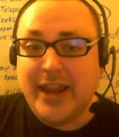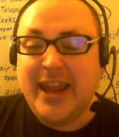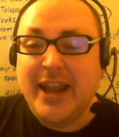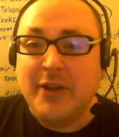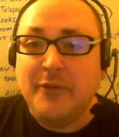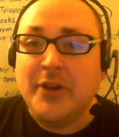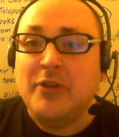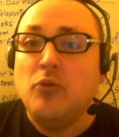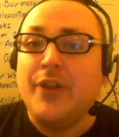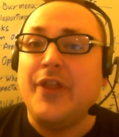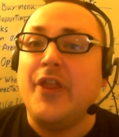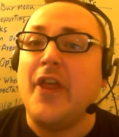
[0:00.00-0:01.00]
even
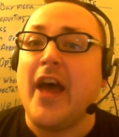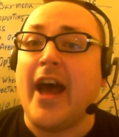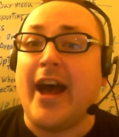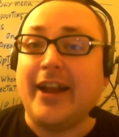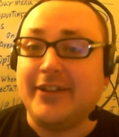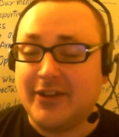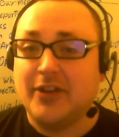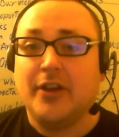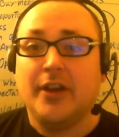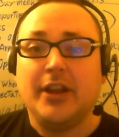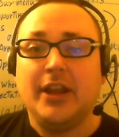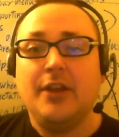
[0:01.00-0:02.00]
with that,
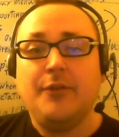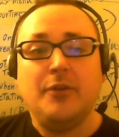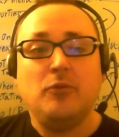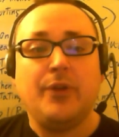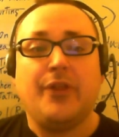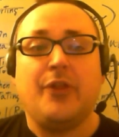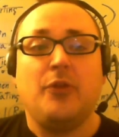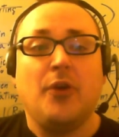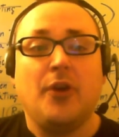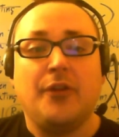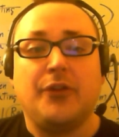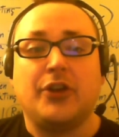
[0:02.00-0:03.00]
even with
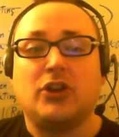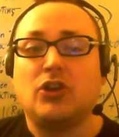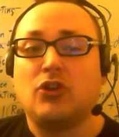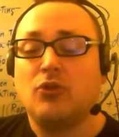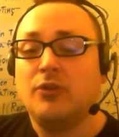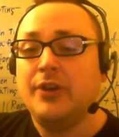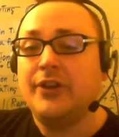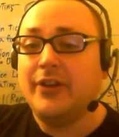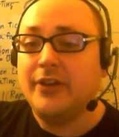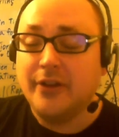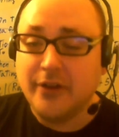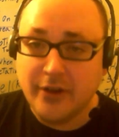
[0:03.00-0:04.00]
the current
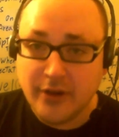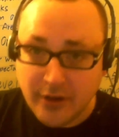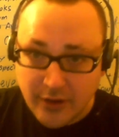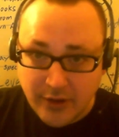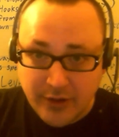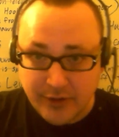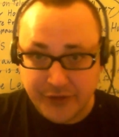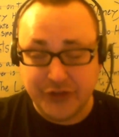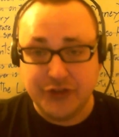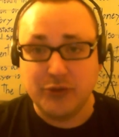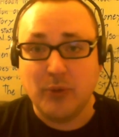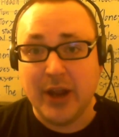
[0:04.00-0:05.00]

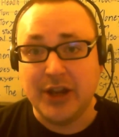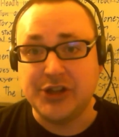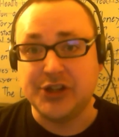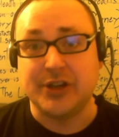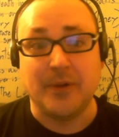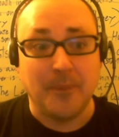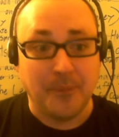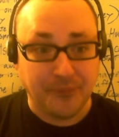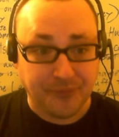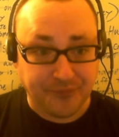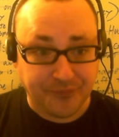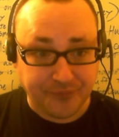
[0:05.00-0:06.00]
situation
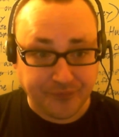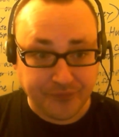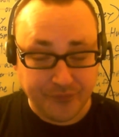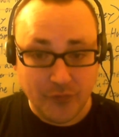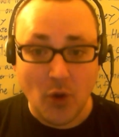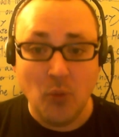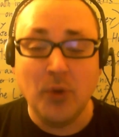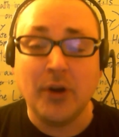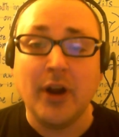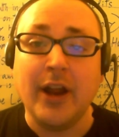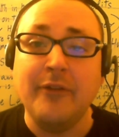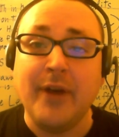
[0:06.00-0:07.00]

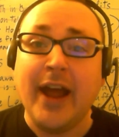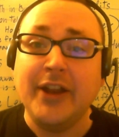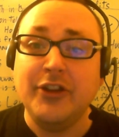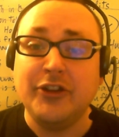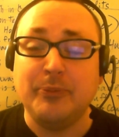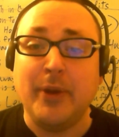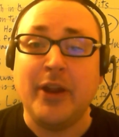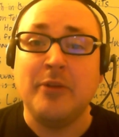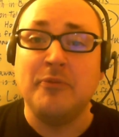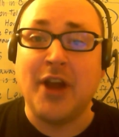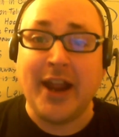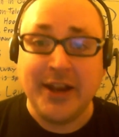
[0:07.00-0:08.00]
where I've had to
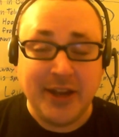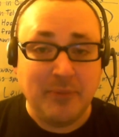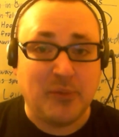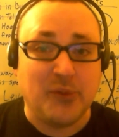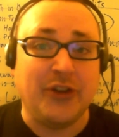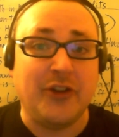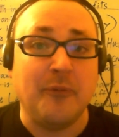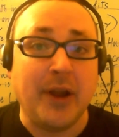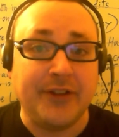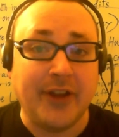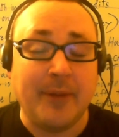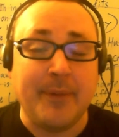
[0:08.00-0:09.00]
spend 90% of
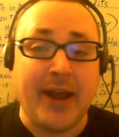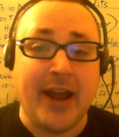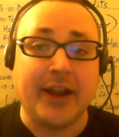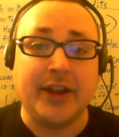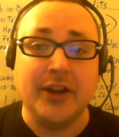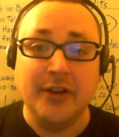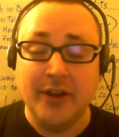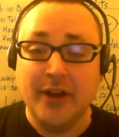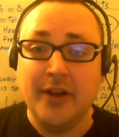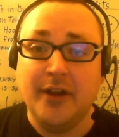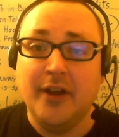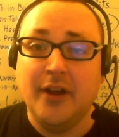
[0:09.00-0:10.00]
my time hacking
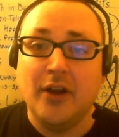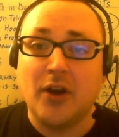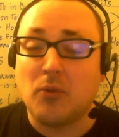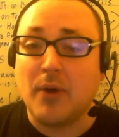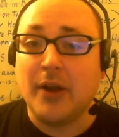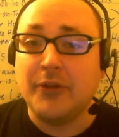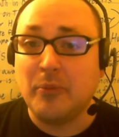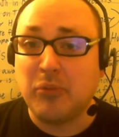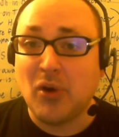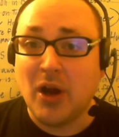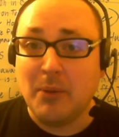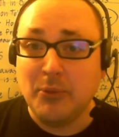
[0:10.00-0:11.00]
around the
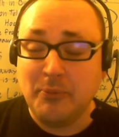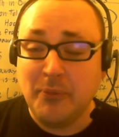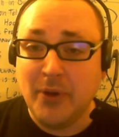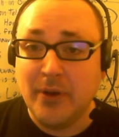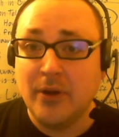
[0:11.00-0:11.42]
problem,